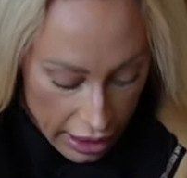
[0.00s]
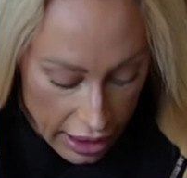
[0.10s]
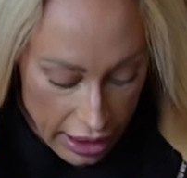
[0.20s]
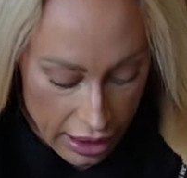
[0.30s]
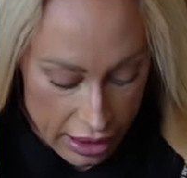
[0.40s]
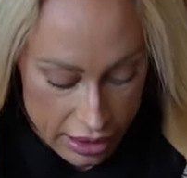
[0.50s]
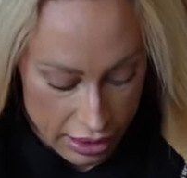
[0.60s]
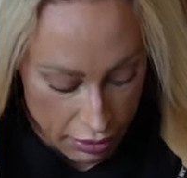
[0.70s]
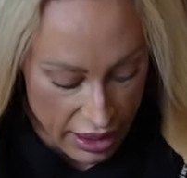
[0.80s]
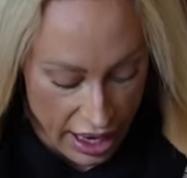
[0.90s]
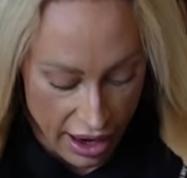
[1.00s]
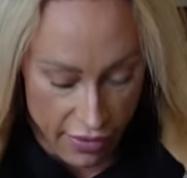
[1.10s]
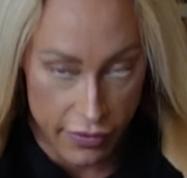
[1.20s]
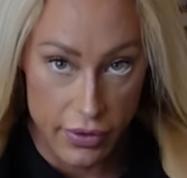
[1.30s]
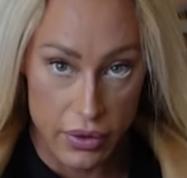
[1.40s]
And we
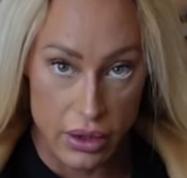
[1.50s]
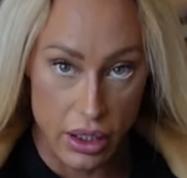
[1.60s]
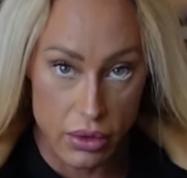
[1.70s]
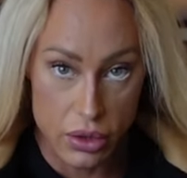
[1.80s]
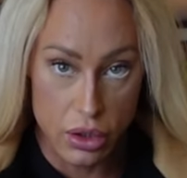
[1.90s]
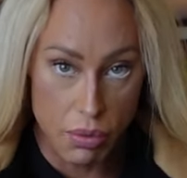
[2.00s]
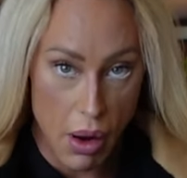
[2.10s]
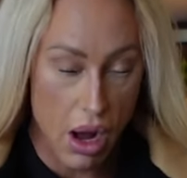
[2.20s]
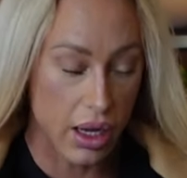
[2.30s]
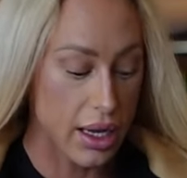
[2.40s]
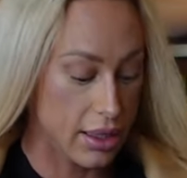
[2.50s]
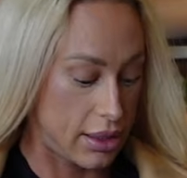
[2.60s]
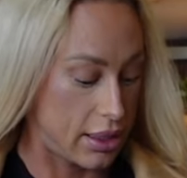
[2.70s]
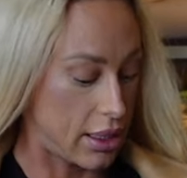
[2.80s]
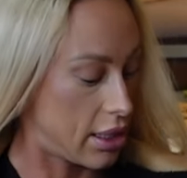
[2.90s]
have, you know, two
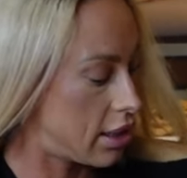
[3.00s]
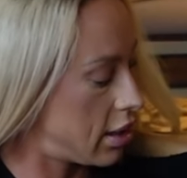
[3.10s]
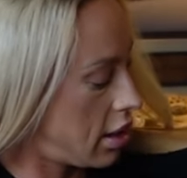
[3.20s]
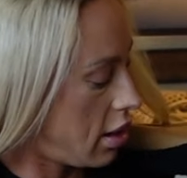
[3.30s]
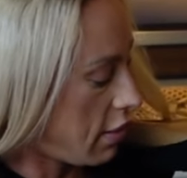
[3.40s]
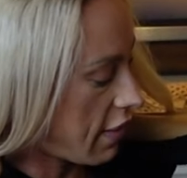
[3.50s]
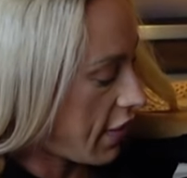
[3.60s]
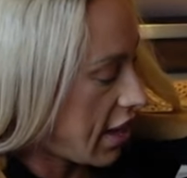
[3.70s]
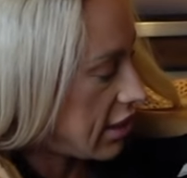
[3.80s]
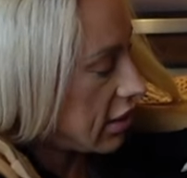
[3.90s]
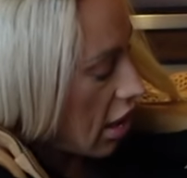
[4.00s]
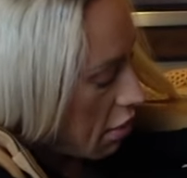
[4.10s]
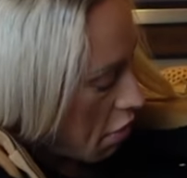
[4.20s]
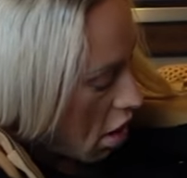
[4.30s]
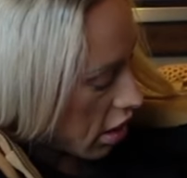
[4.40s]
pockets. We have an
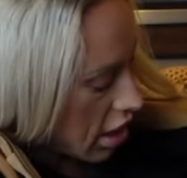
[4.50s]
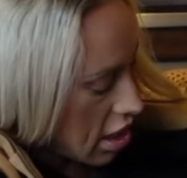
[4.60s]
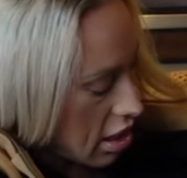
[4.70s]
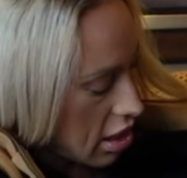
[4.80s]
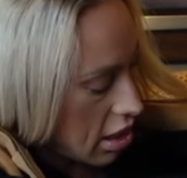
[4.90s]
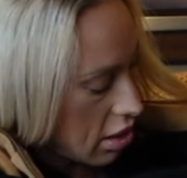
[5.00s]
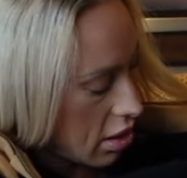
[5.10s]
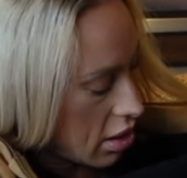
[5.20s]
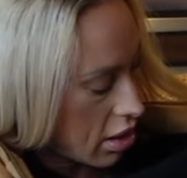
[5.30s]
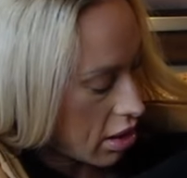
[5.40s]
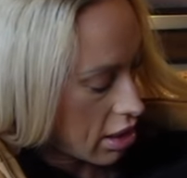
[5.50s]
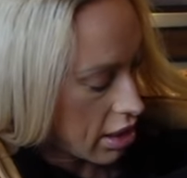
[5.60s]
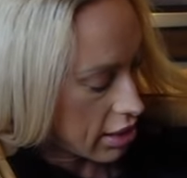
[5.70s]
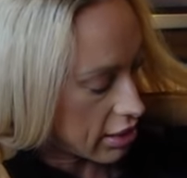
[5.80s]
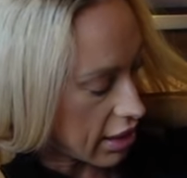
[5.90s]
inside pocket.
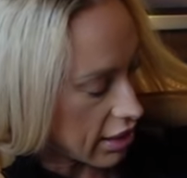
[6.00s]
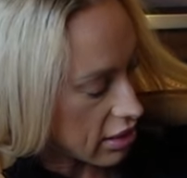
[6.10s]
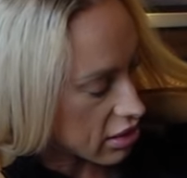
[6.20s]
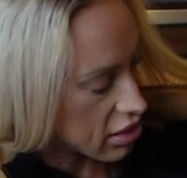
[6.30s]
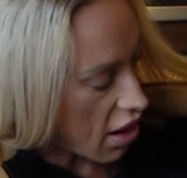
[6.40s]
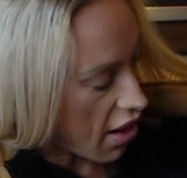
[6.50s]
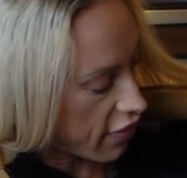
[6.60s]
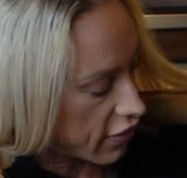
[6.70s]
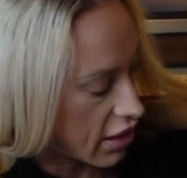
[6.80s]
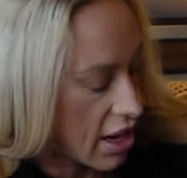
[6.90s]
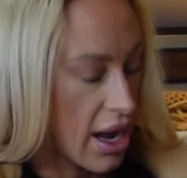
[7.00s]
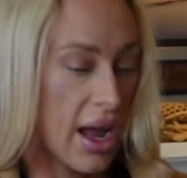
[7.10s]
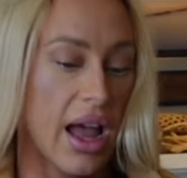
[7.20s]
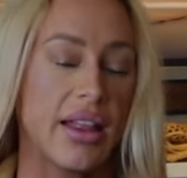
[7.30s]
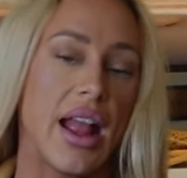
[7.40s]
It's nice and soft.
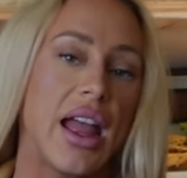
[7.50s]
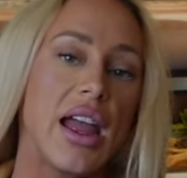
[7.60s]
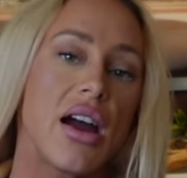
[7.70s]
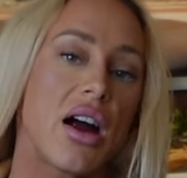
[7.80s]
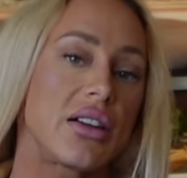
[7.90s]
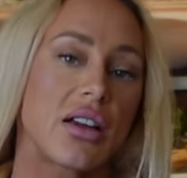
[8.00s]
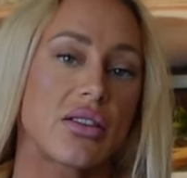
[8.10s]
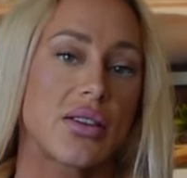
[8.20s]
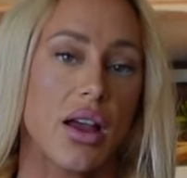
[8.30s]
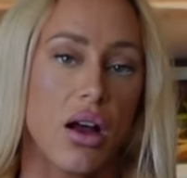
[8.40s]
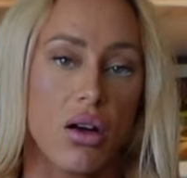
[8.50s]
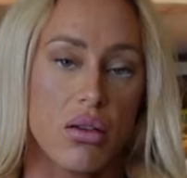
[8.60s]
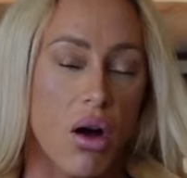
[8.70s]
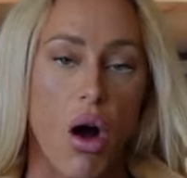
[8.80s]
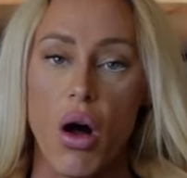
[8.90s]
And AAR does
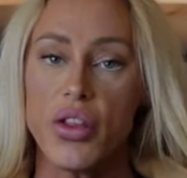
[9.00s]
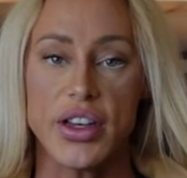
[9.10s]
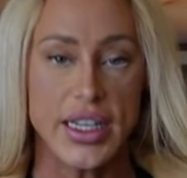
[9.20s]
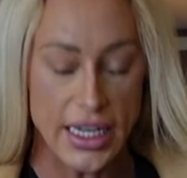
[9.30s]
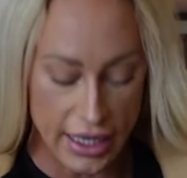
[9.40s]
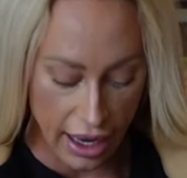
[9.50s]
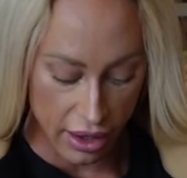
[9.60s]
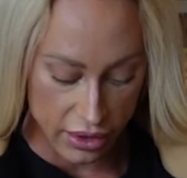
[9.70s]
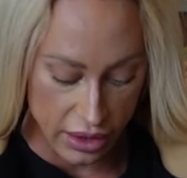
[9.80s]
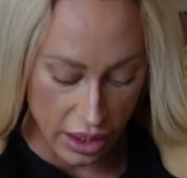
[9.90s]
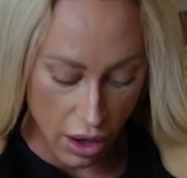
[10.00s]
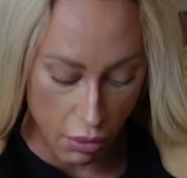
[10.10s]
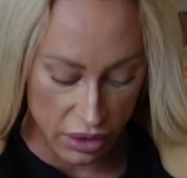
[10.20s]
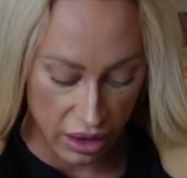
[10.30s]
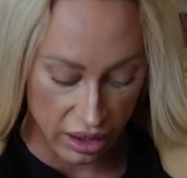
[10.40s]
all the details, you know,
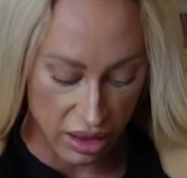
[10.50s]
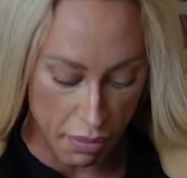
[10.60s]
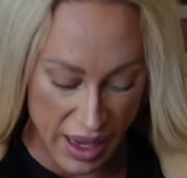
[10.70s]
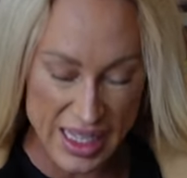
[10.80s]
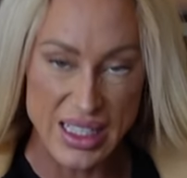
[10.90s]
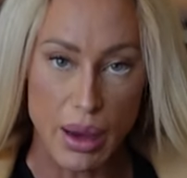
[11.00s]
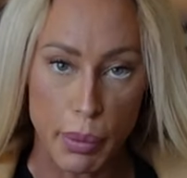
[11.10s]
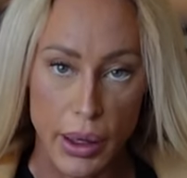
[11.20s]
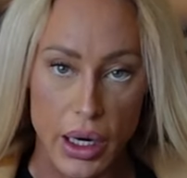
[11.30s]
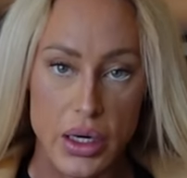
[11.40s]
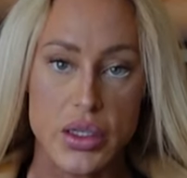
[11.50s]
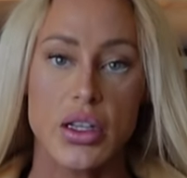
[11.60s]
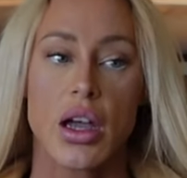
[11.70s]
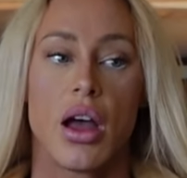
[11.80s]
with like the big zippers,